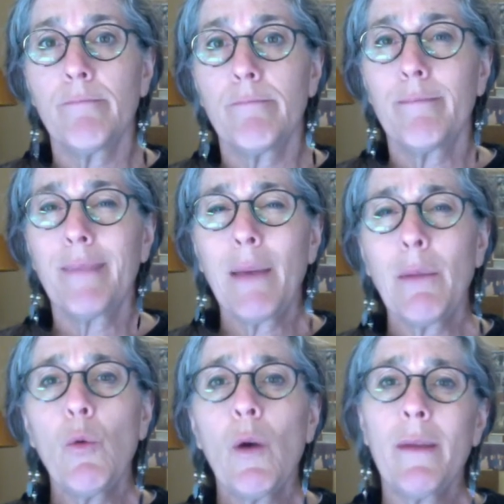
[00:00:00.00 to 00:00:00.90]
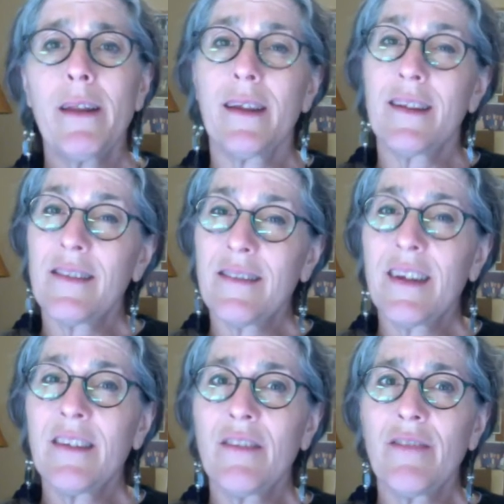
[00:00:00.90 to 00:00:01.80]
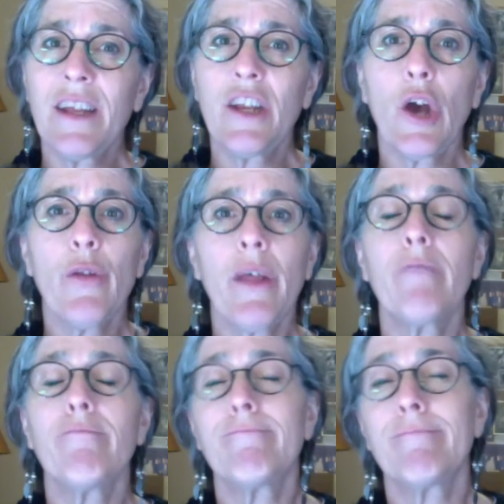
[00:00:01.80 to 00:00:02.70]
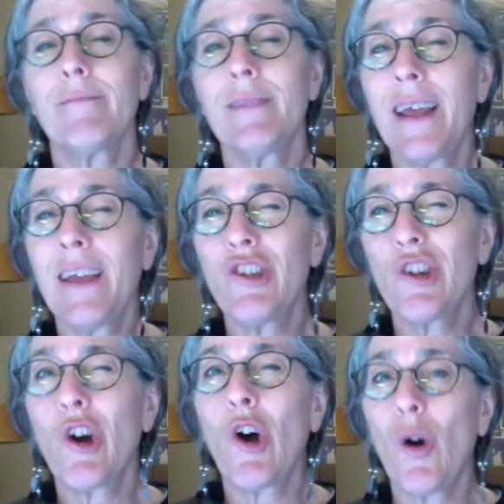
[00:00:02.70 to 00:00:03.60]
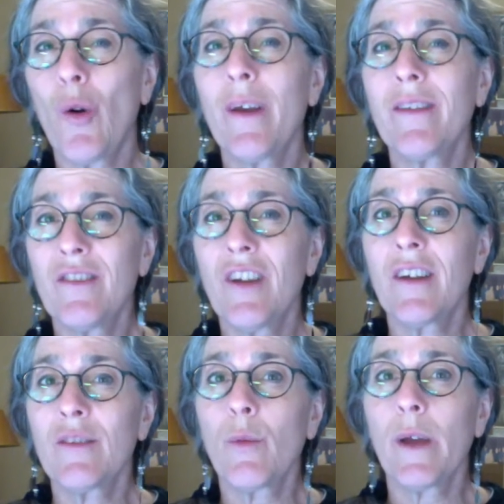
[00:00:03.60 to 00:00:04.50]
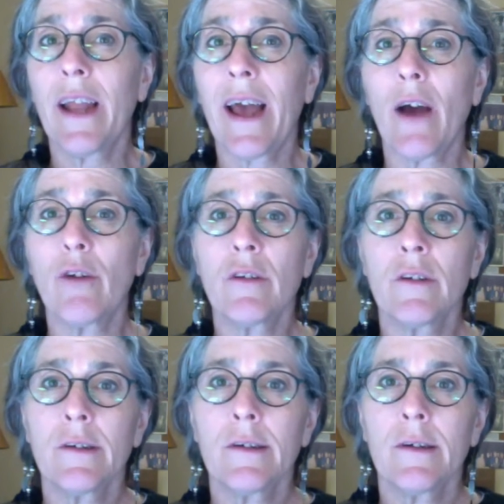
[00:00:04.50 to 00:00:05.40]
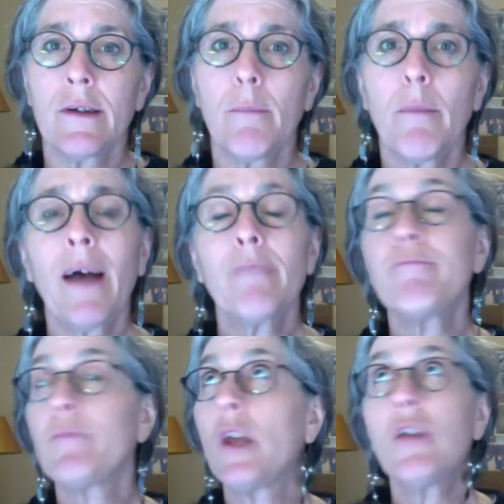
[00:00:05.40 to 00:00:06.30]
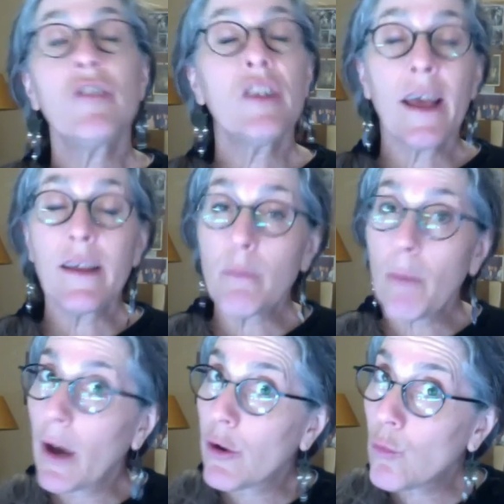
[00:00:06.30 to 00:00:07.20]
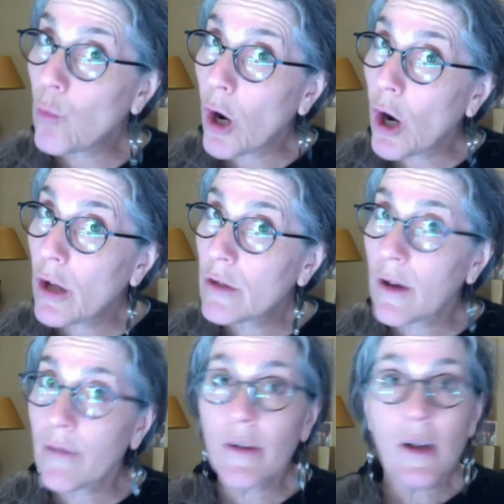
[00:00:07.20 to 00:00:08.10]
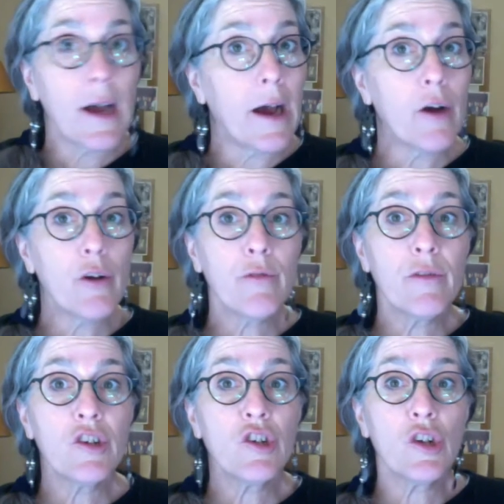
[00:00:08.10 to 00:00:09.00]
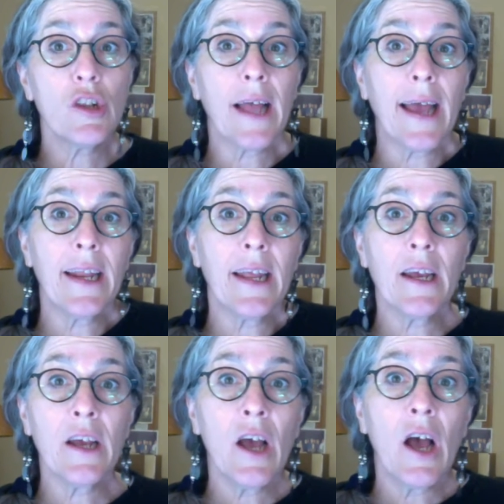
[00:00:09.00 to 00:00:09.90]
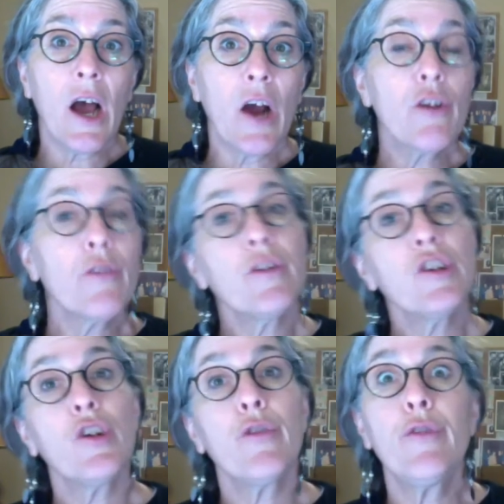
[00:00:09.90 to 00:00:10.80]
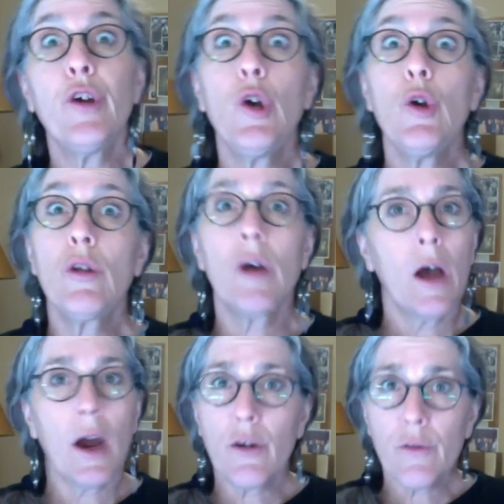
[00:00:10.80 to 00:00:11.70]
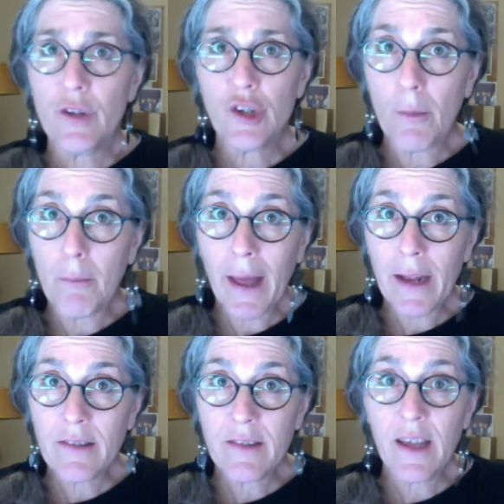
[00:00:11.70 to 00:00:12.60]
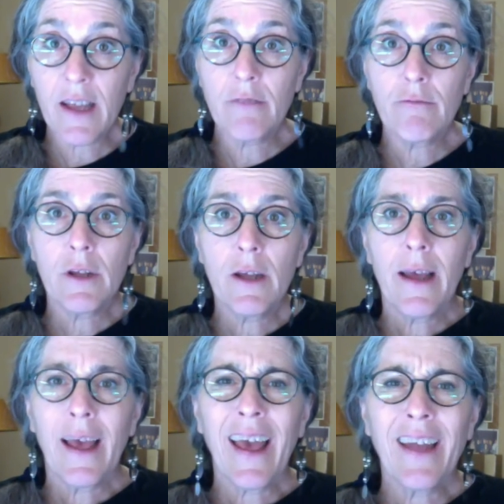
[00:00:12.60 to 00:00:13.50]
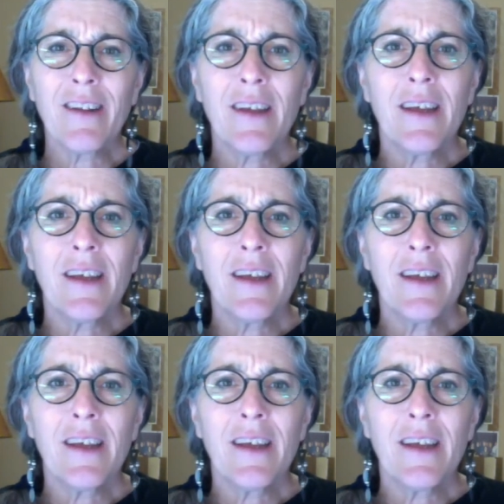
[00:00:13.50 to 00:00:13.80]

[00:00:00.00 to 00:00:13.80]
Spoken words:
Maybe women instinctively know that nature always does win out. But in today's modern world of artificial lighting, artificial food, artificial medicine, and